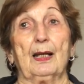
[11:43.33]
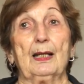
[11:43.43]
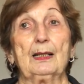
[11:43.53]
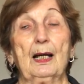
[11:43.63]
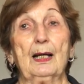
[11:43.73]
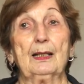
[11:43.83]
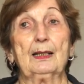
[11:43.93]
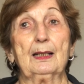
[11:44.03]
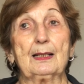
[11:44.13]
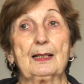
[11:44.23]
And I
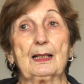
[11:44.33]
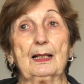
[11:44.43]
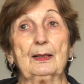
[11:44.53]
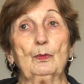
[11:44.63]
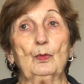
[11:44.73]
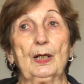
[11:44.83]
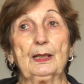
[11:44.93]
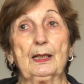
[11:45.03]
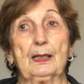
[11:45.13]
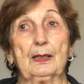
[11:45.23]
guess I
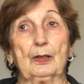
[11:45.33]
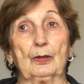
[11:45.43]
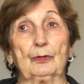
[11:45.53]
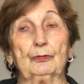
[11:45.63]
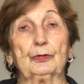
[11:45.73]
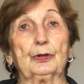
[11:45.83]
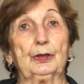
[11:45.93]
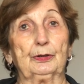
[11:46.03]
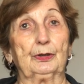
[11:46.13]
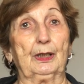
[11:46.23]
went there for a
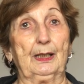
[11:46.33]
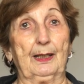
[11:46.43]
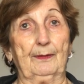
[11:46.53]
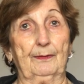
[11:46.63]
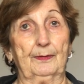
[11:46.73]
year and a half.